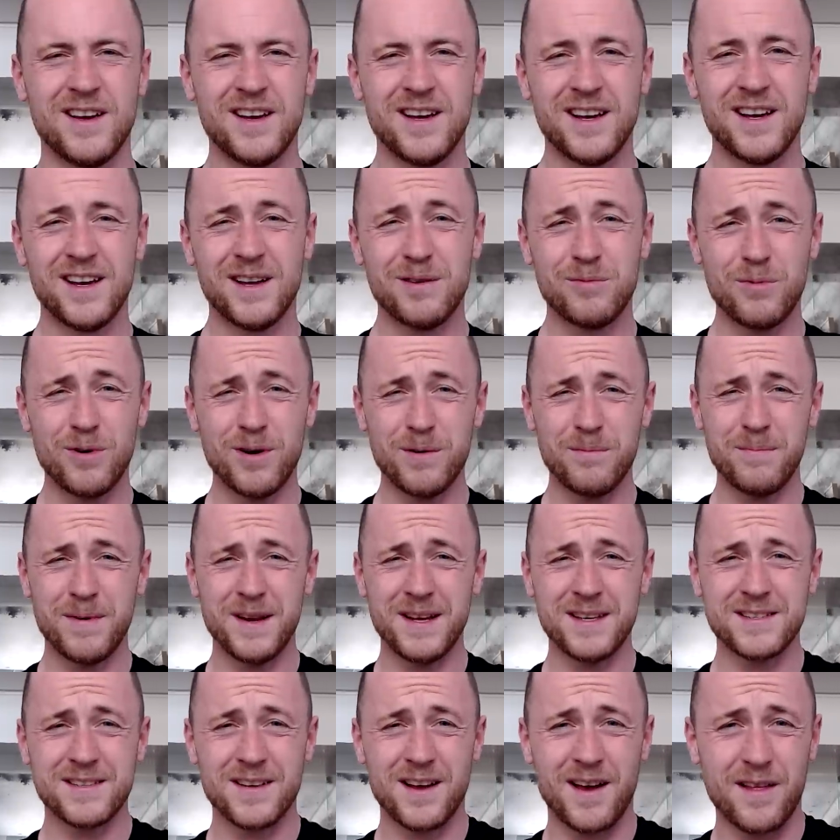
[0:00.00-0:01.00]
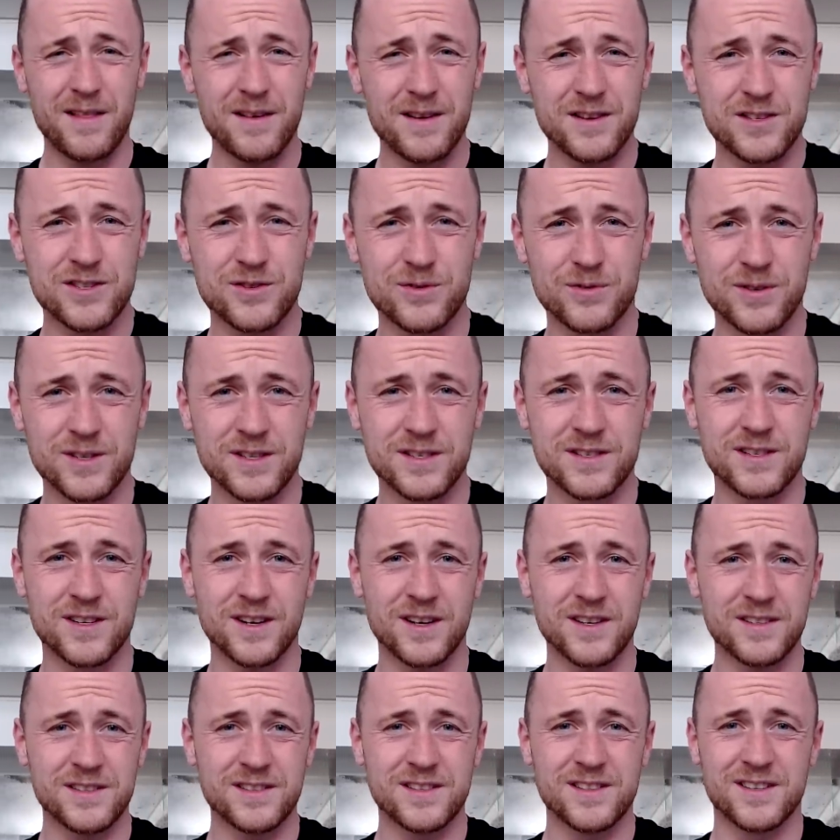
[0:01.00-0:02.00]
and what makes other stories
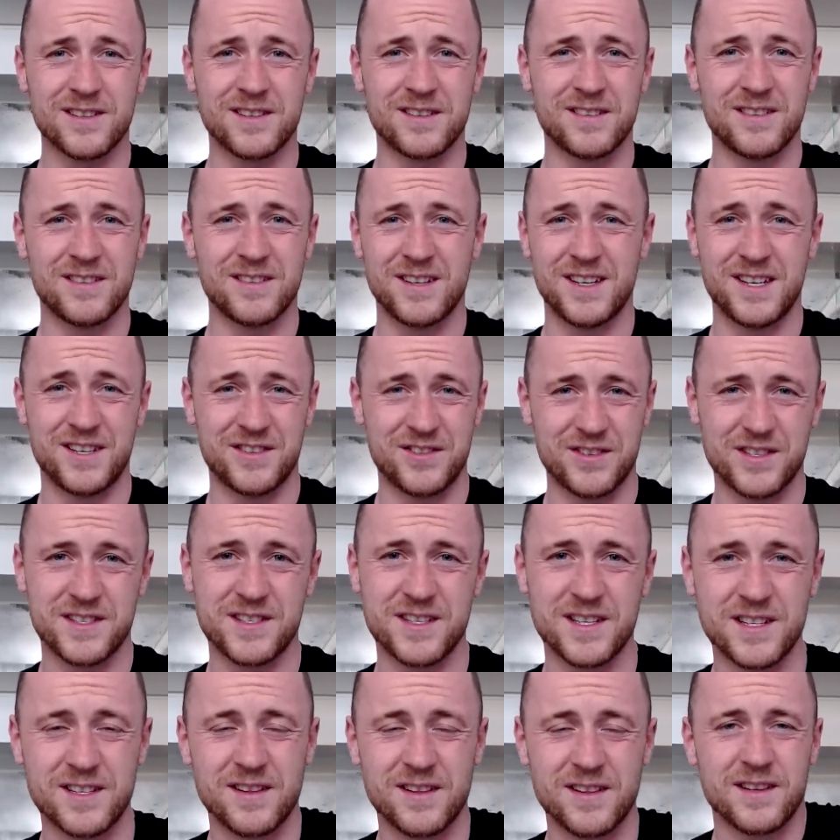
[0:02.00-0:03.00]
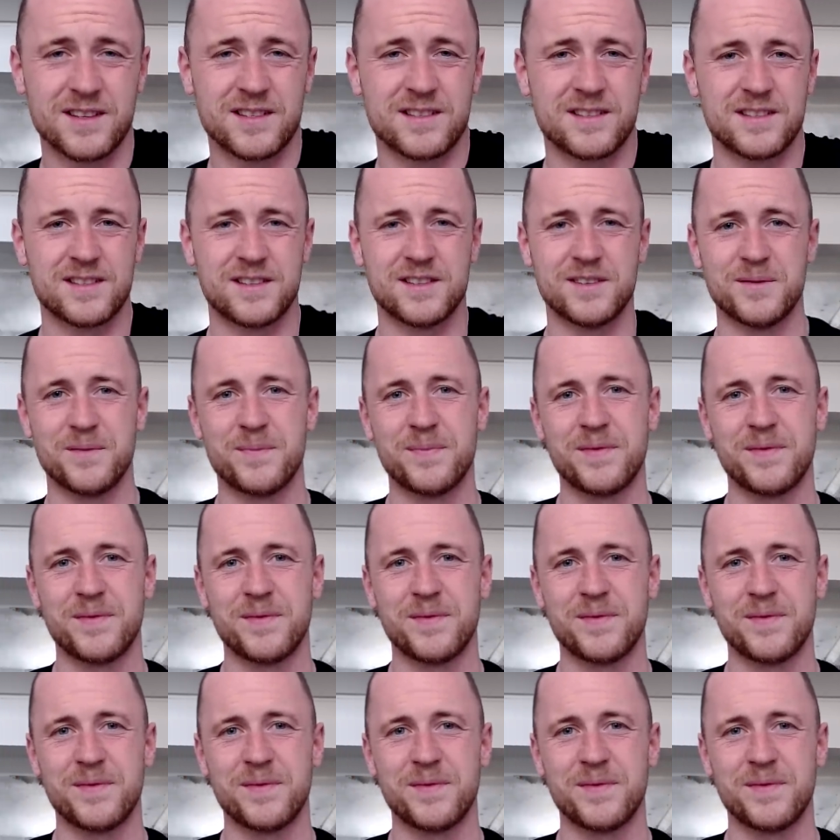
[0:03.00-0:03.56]
not so interesting to listen to.